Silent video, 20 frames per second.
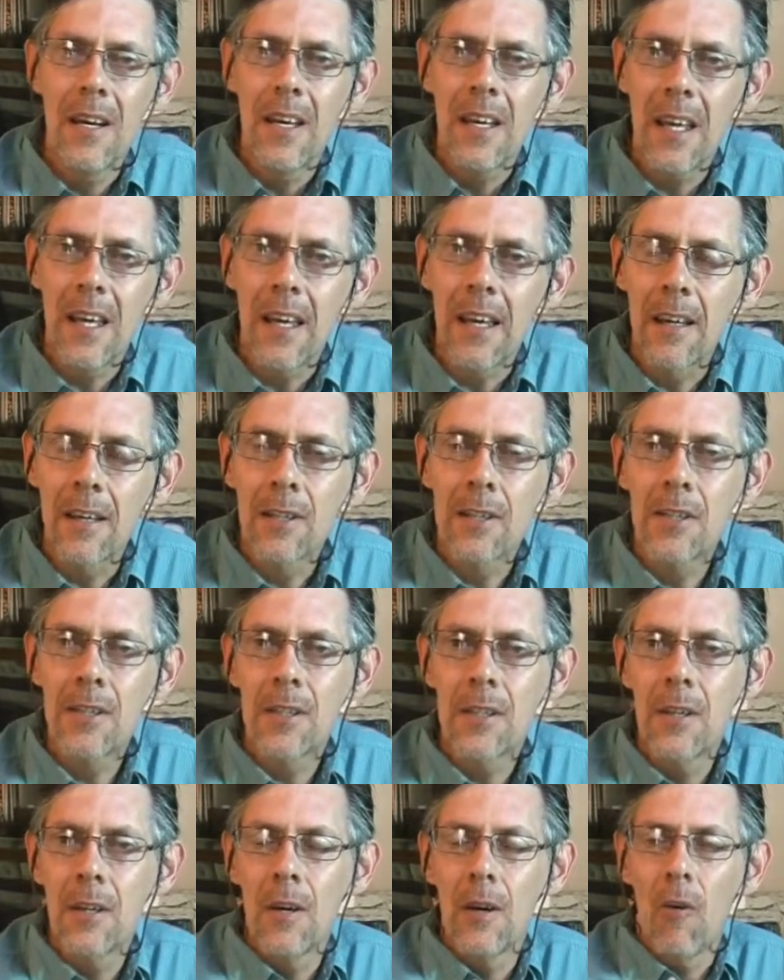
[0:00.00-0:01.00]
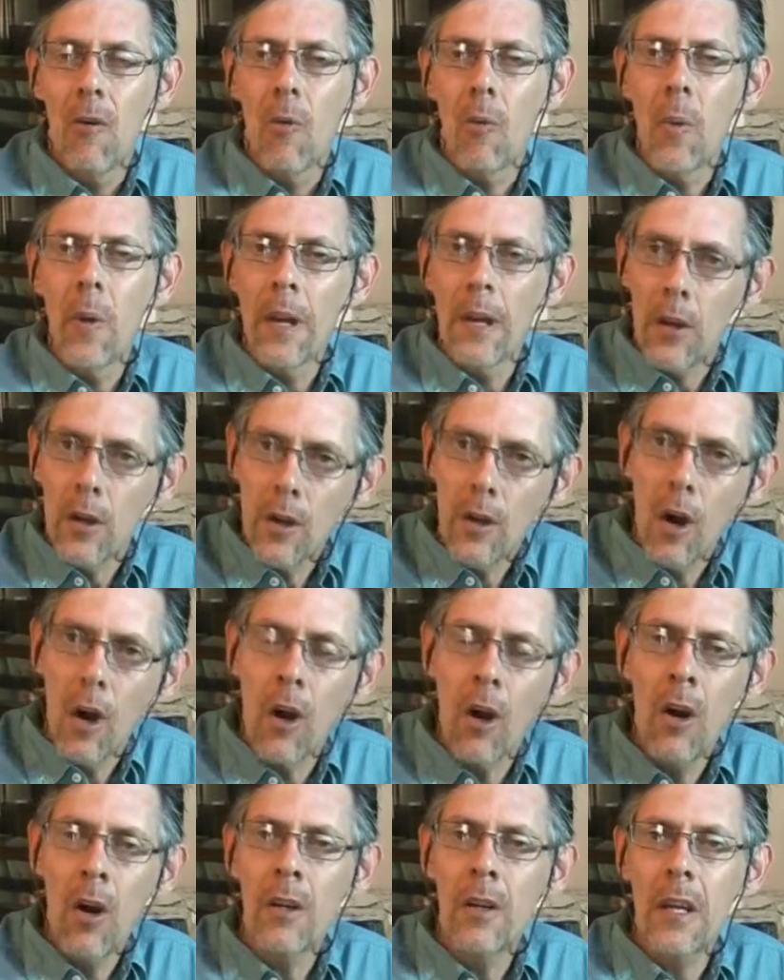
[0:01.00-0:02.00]
is when
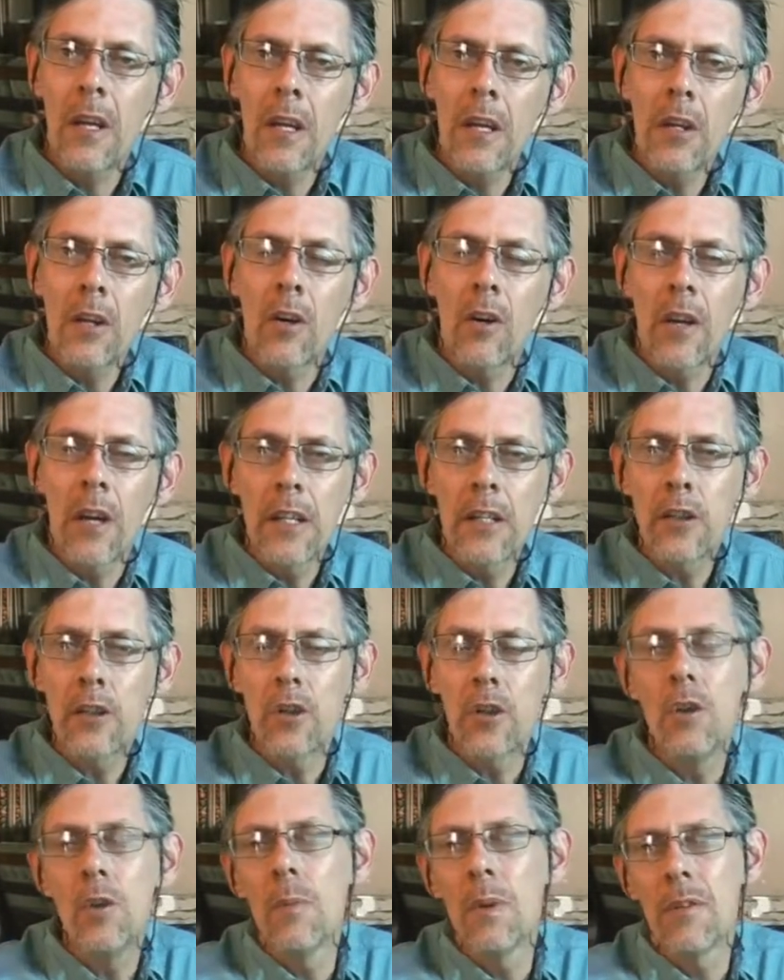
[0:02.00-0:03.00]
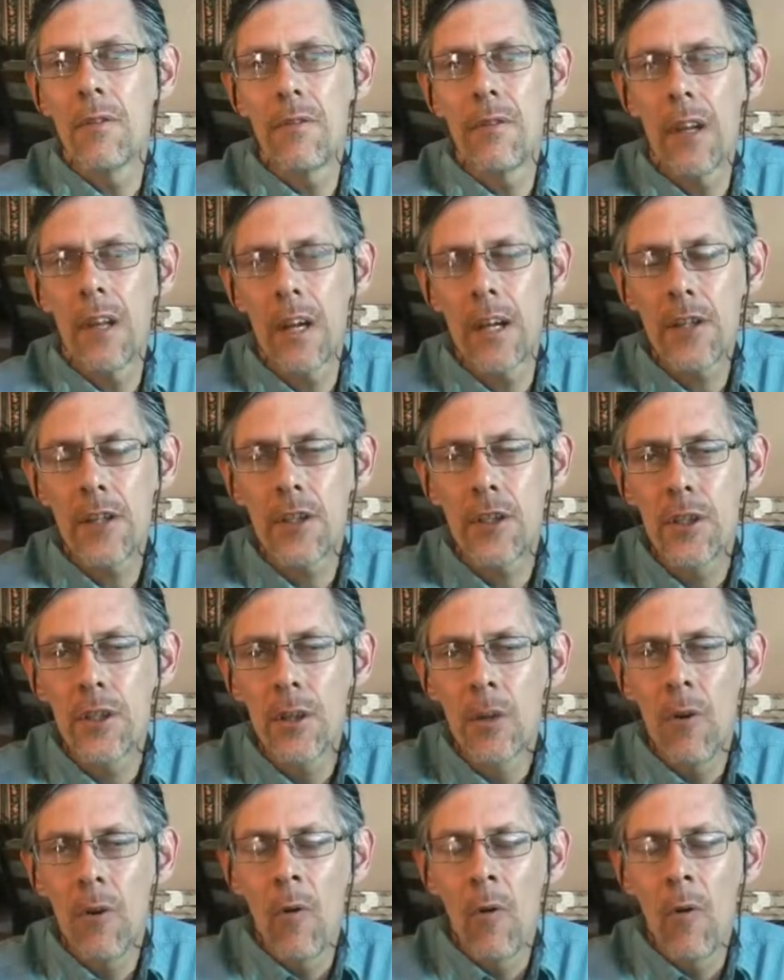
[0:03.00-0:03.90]
God incarnated human flesh,